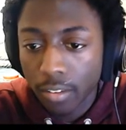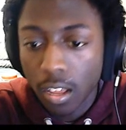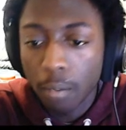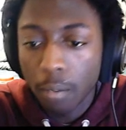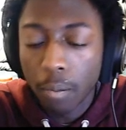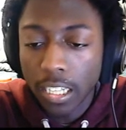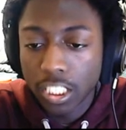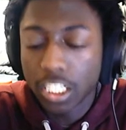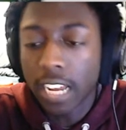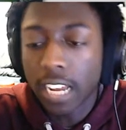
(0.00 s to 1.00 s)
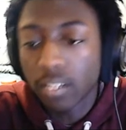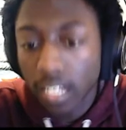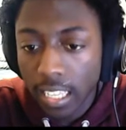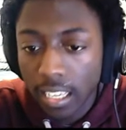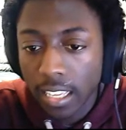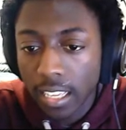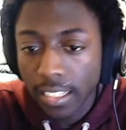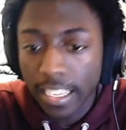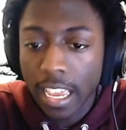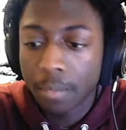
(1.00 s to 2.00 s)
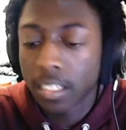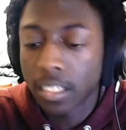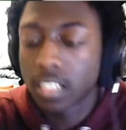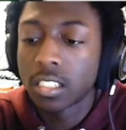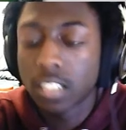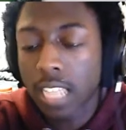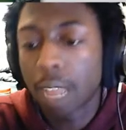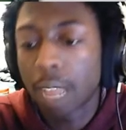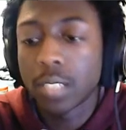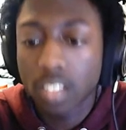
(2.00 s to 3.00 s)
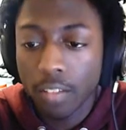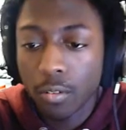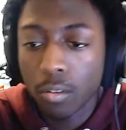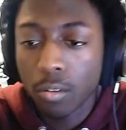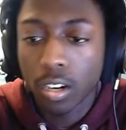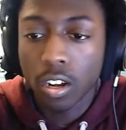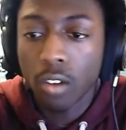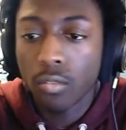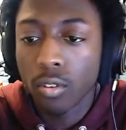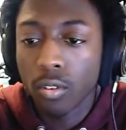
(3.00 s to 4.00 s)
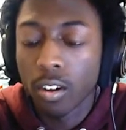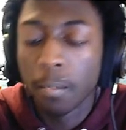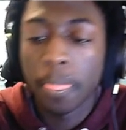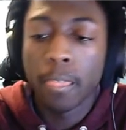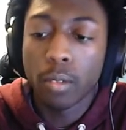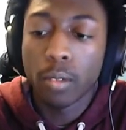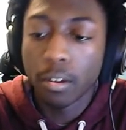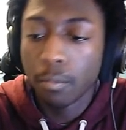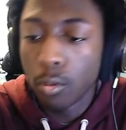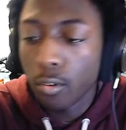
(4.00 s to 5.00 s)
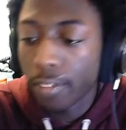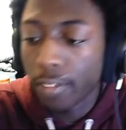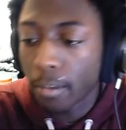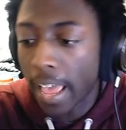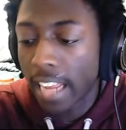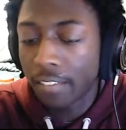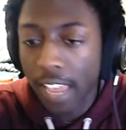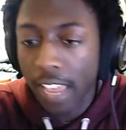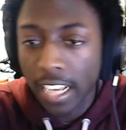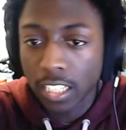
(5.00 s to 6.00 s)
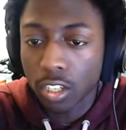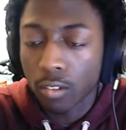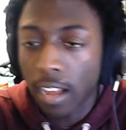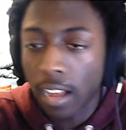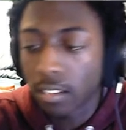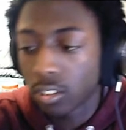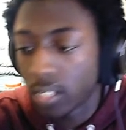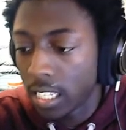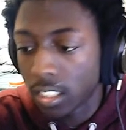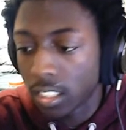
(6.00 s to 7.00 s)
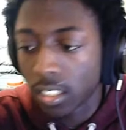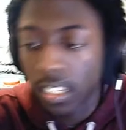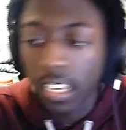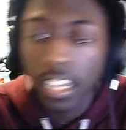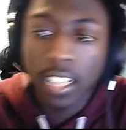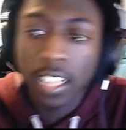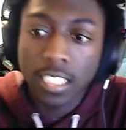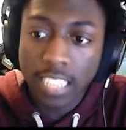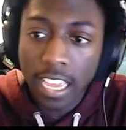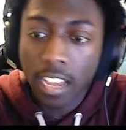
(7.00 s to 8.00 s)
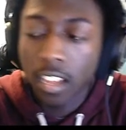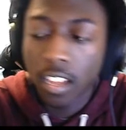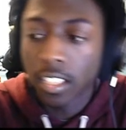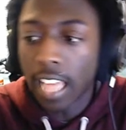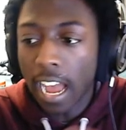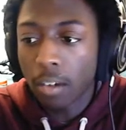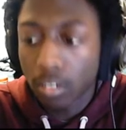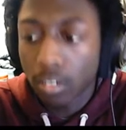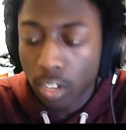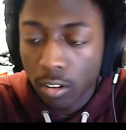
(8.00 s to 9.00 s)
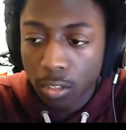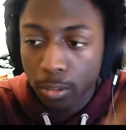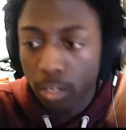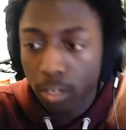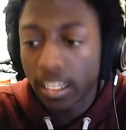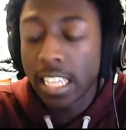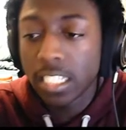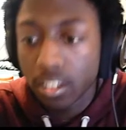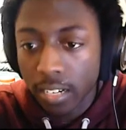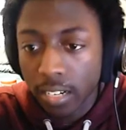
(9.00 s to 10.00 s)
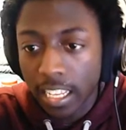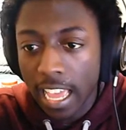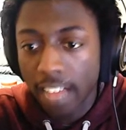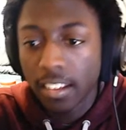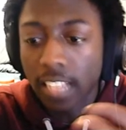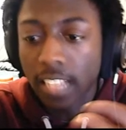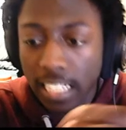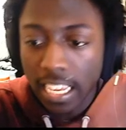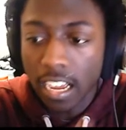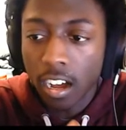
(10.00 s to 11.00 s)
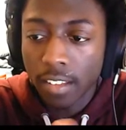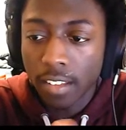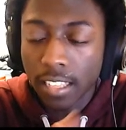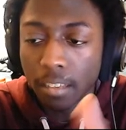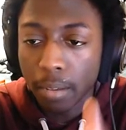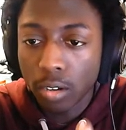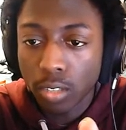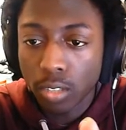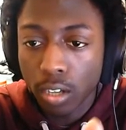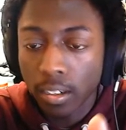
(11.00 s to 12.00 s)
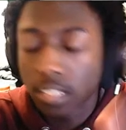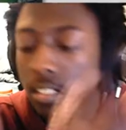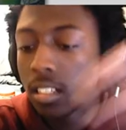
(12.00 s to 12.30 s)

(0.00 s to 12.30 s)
But generally in the game, this is this type of stuff you want to go for. You want to move your man advantage around strategically to take the outer turns, which are easier to get than the middle turns.